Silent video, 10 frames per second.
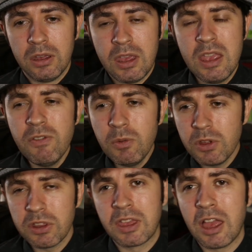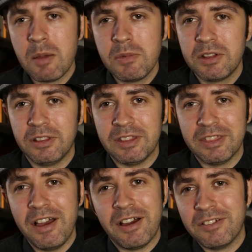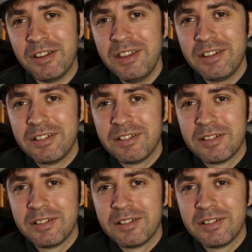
Even with a camera like that, right?